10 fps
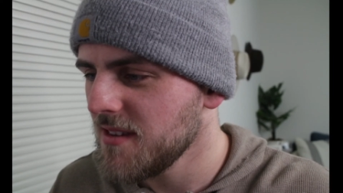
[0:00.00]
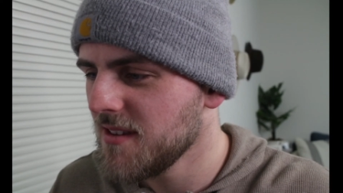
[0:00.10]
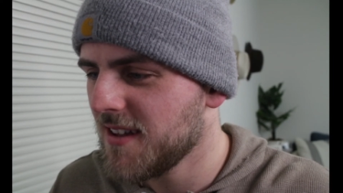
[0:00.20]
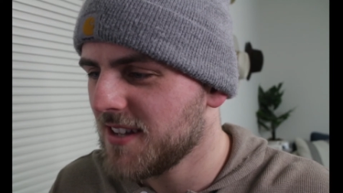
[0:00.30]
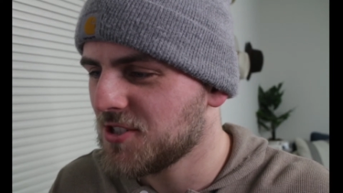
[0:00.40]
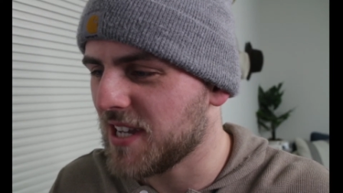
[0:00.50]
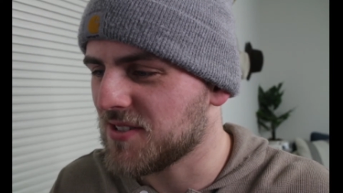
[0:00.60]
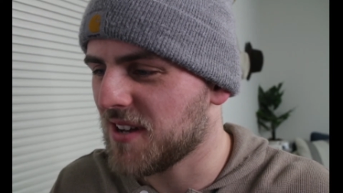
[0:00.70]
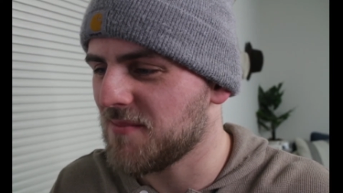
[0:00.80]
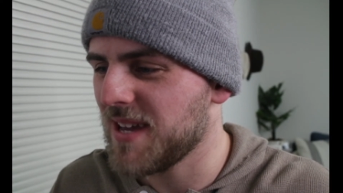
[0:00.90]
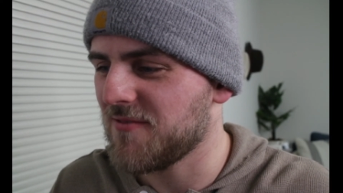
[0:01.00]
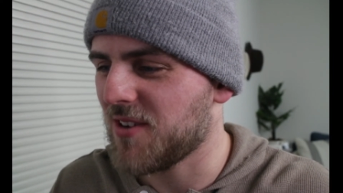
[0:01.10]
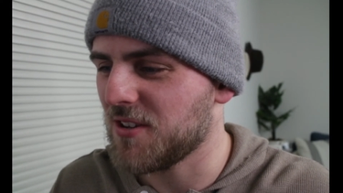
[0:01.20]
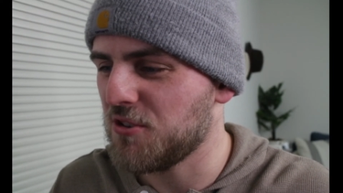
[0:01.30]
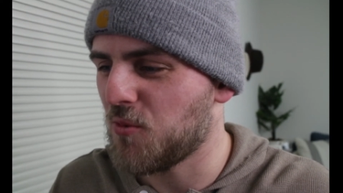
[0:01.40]
Chainsaw Man
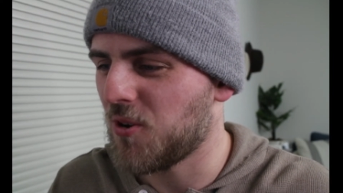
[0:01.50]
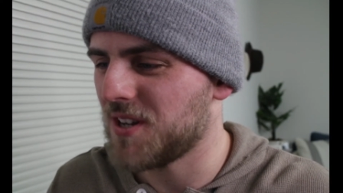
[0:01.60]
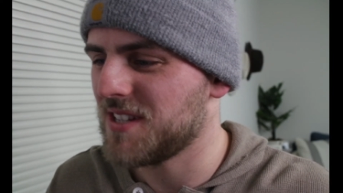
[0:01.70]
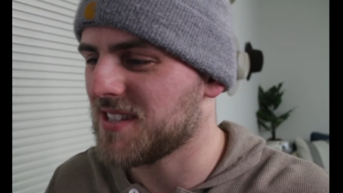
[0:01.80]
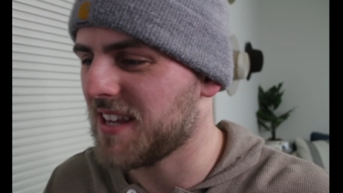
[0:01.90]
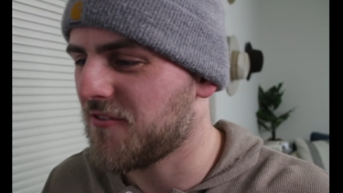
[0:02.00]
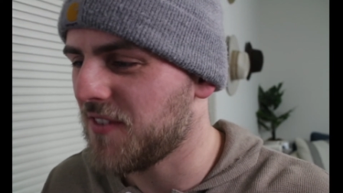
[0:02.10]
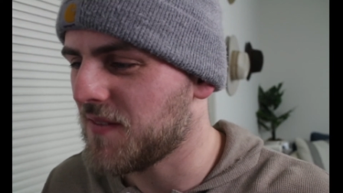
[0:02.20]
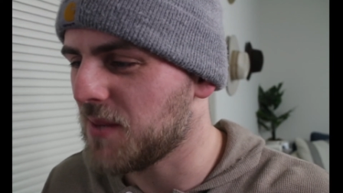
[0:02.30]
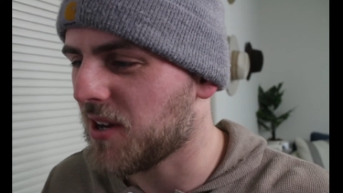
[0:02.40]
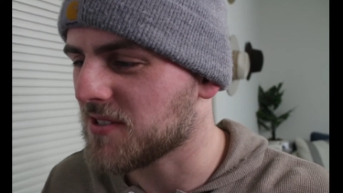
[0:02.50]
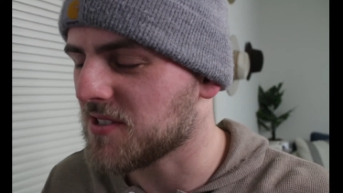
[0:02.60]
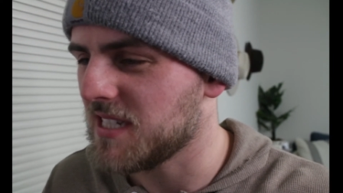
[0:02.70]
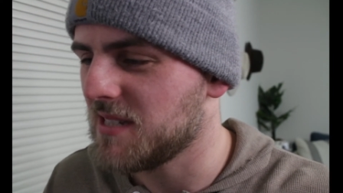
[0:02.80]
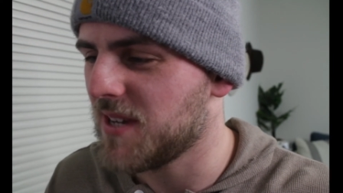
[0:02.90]
Volume 1 is like $50 on
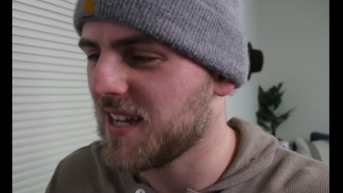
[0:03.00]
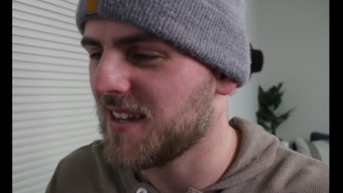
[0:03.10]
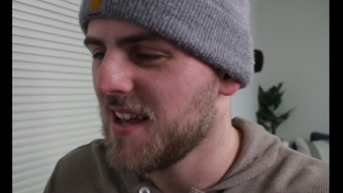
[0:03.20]
eBay.